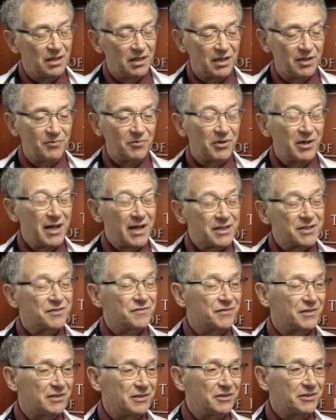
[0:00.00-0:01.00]
And we're
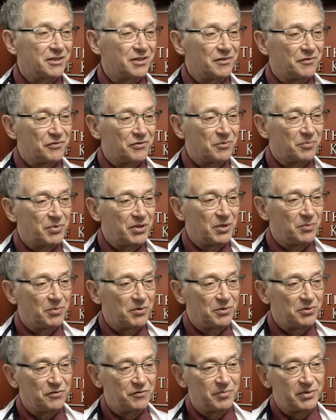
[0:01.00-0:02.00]
actively looking for
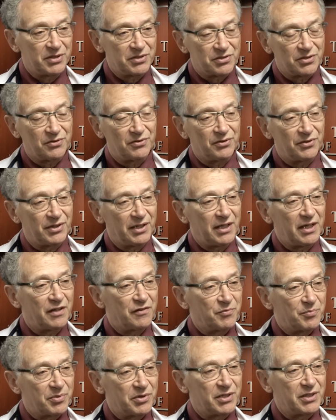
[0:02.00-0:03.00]
people who've been told they
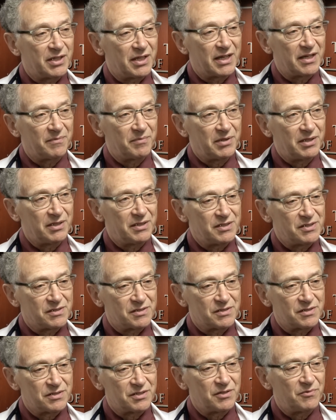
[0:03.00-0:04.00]
have prediabetes
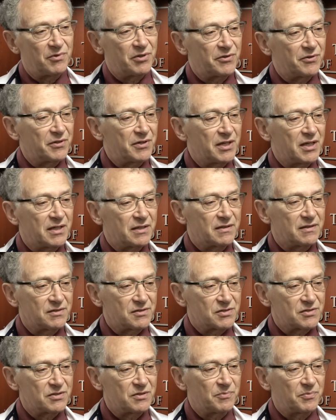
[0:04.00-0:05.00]
to see whether or not
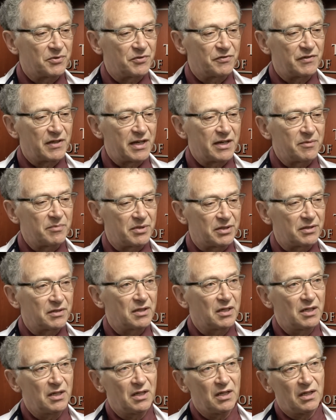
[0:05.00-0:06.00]
this simple vitamin
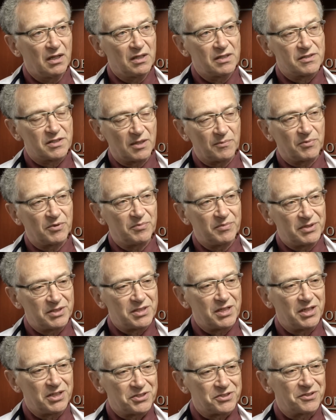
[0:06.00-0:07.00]

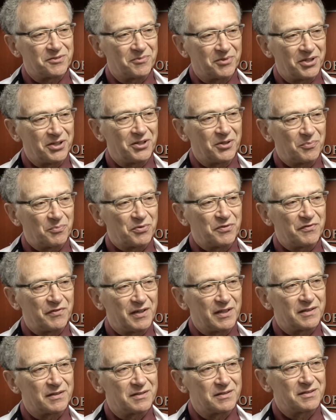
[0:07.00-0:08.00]
supplementation would help
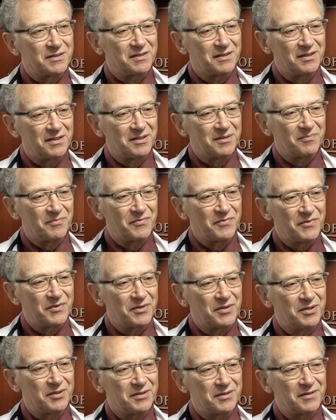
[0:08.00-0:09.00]
prevent um,
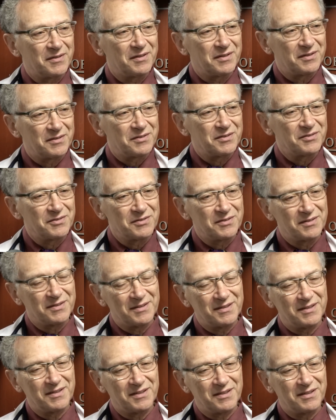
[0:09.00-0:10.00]
the, the uh,
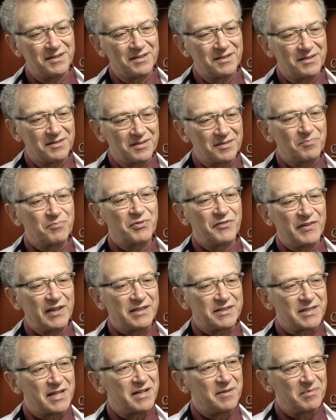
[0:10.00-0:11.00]

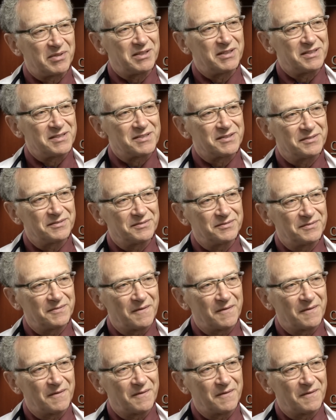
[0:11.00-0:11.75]
prevent diabetes.